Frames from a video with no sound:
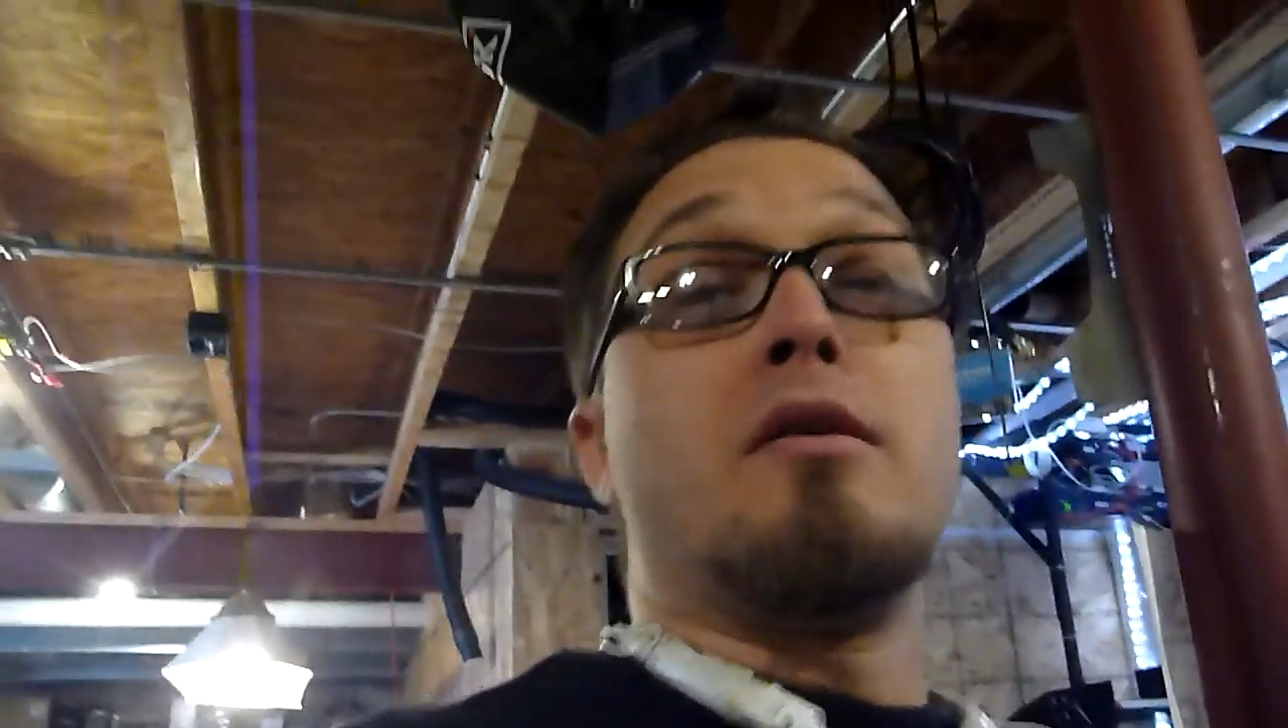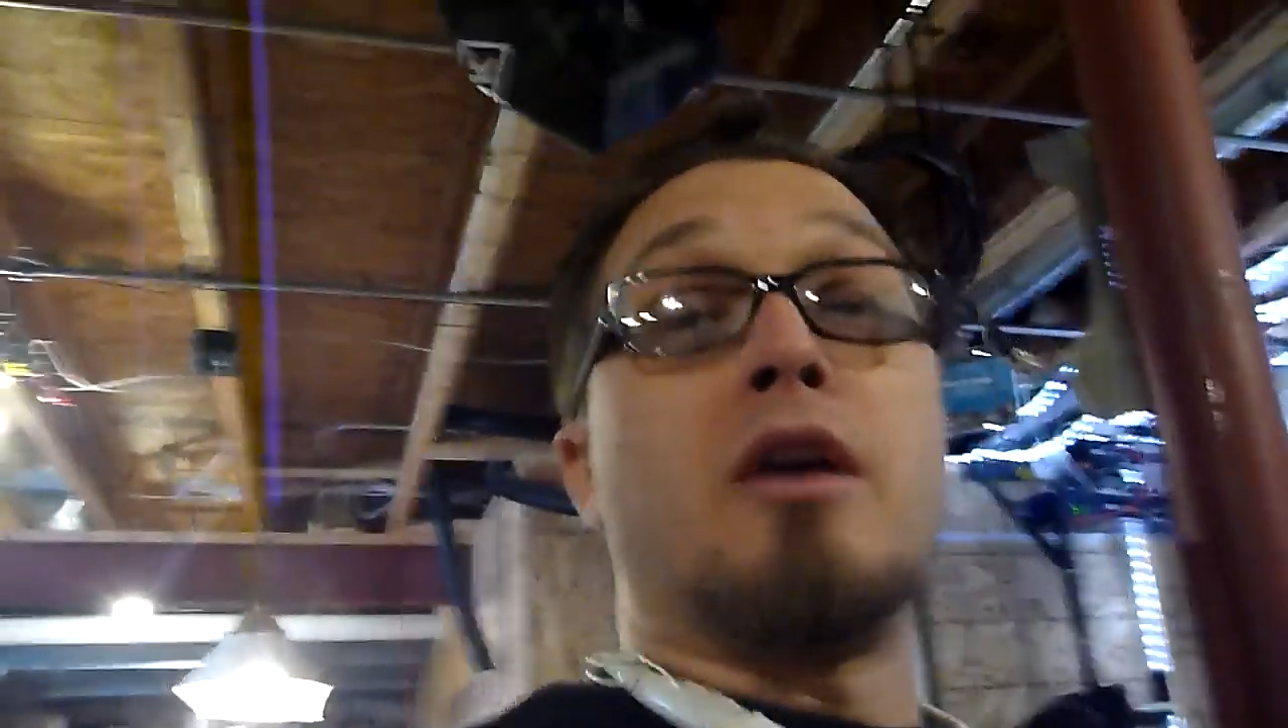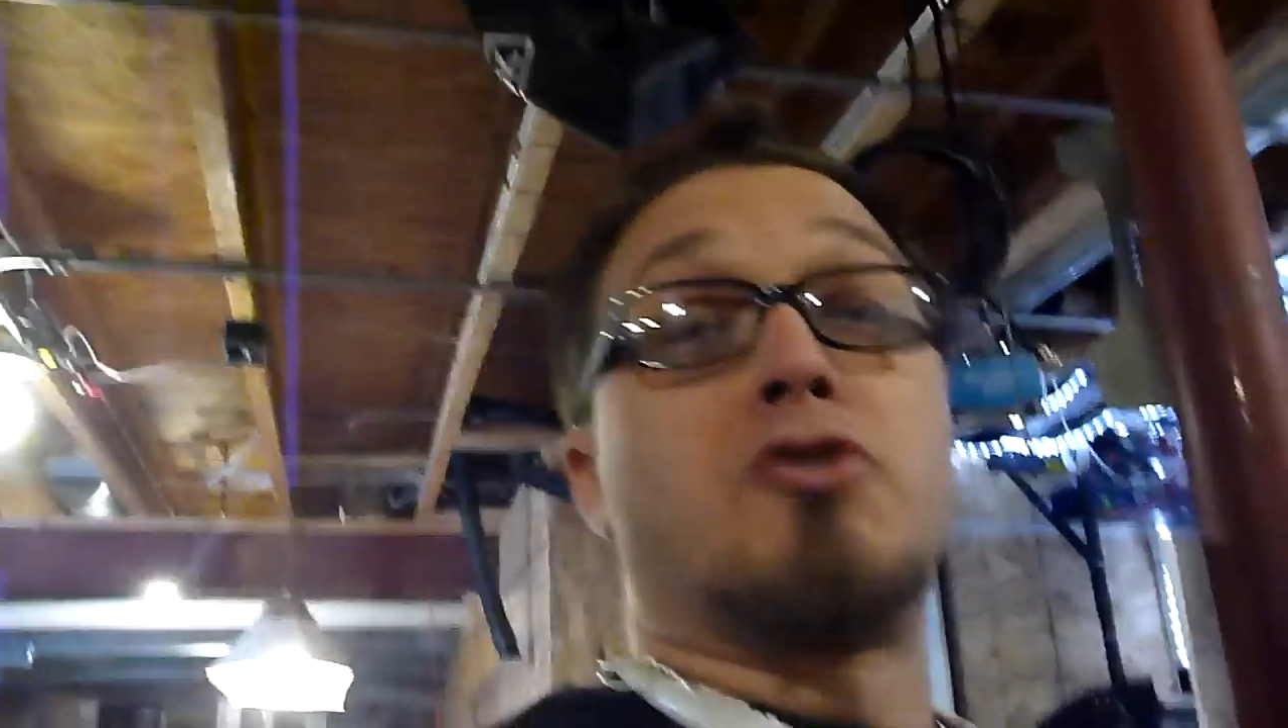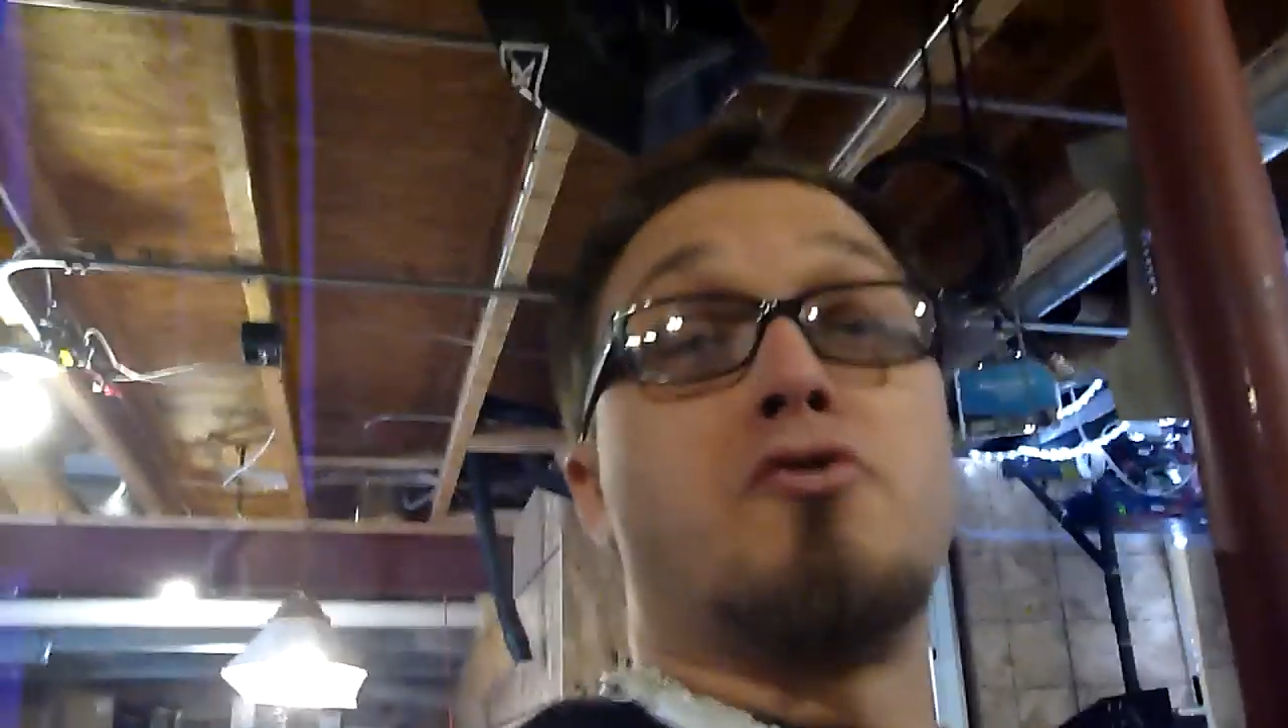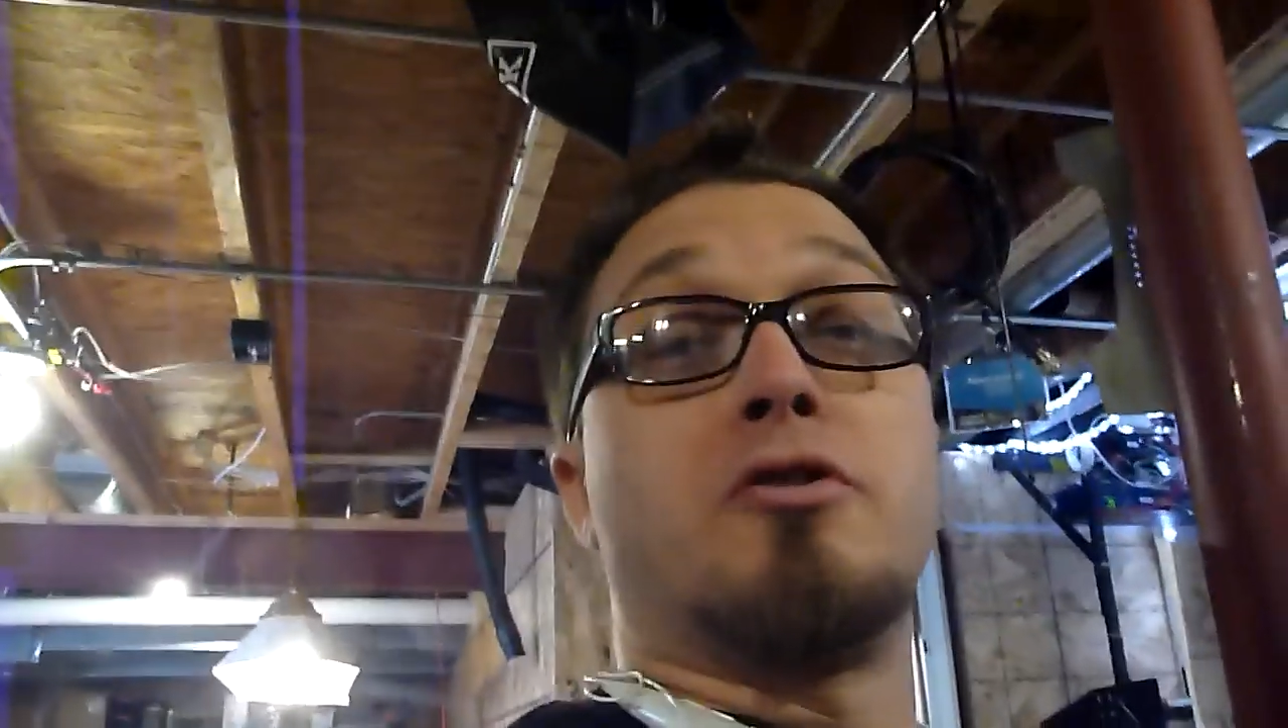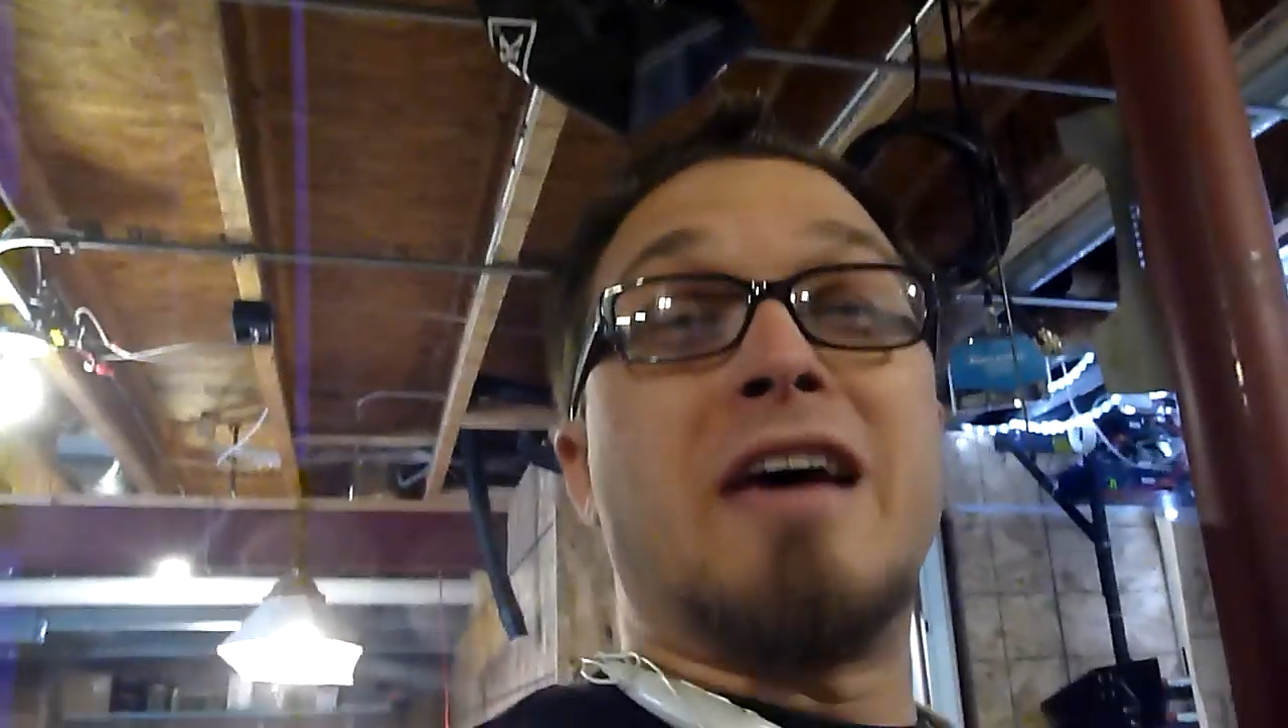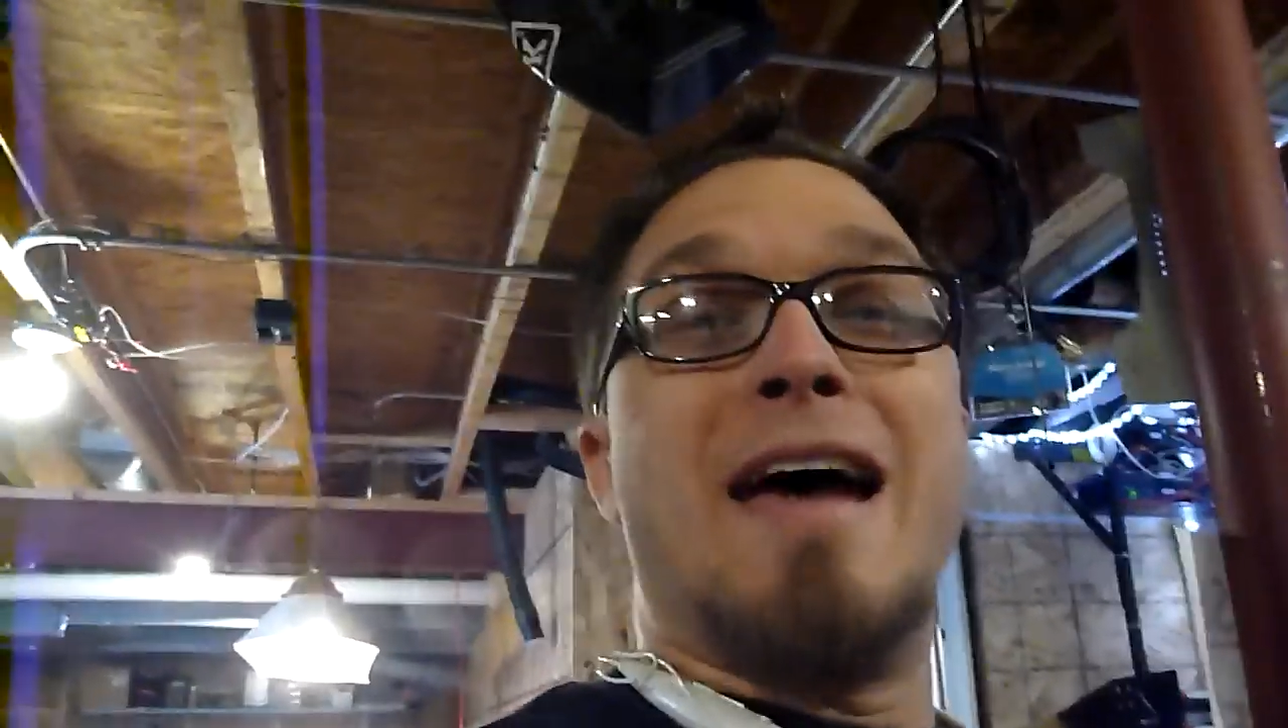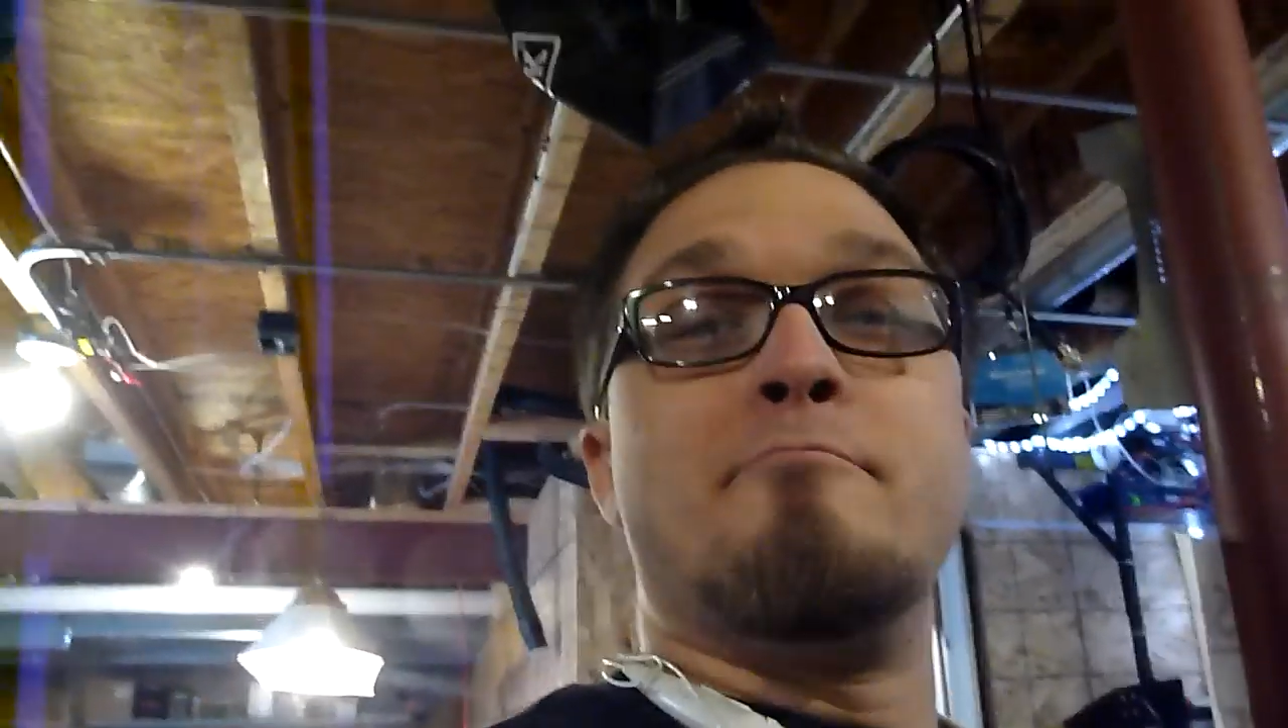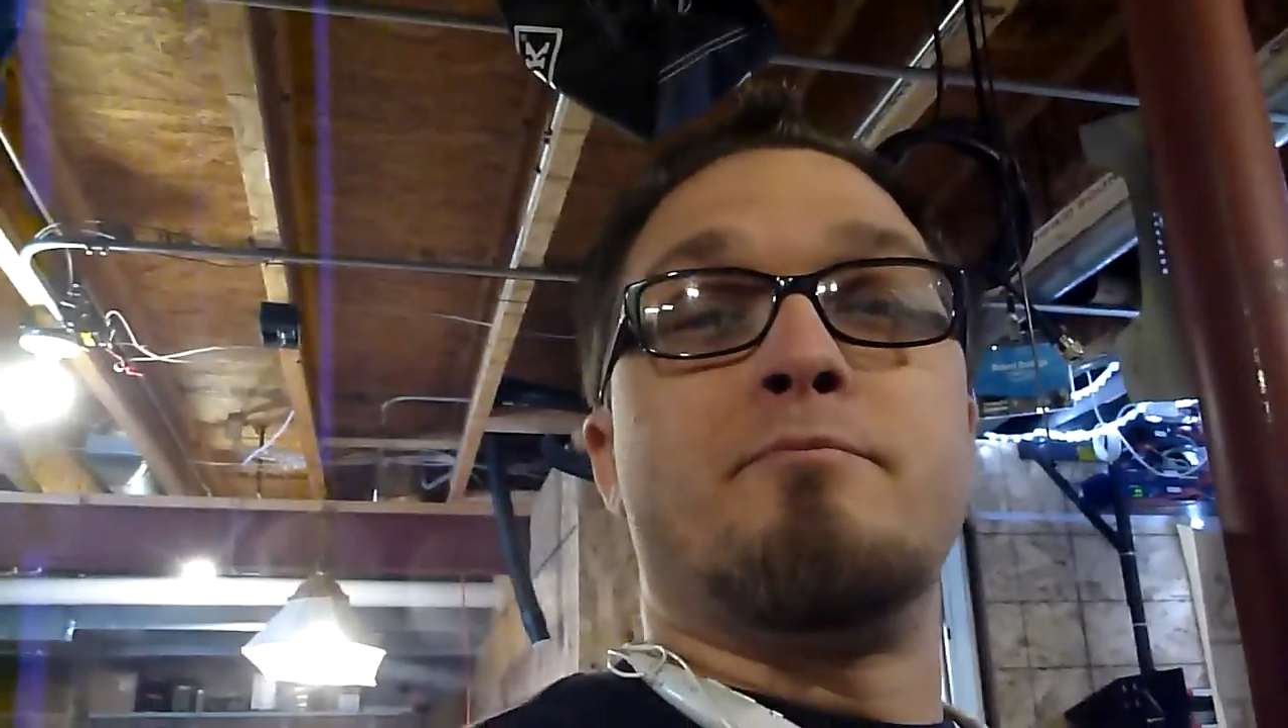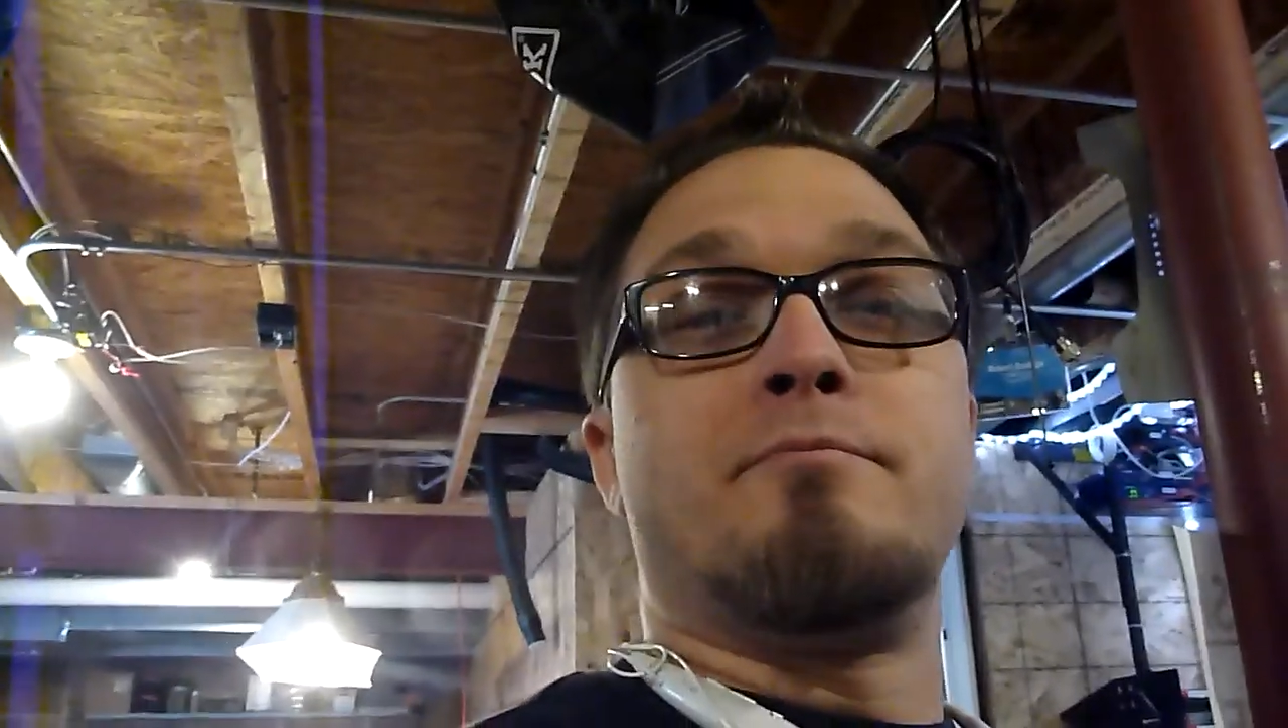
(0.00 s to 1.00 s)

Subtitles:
Thanks for your time.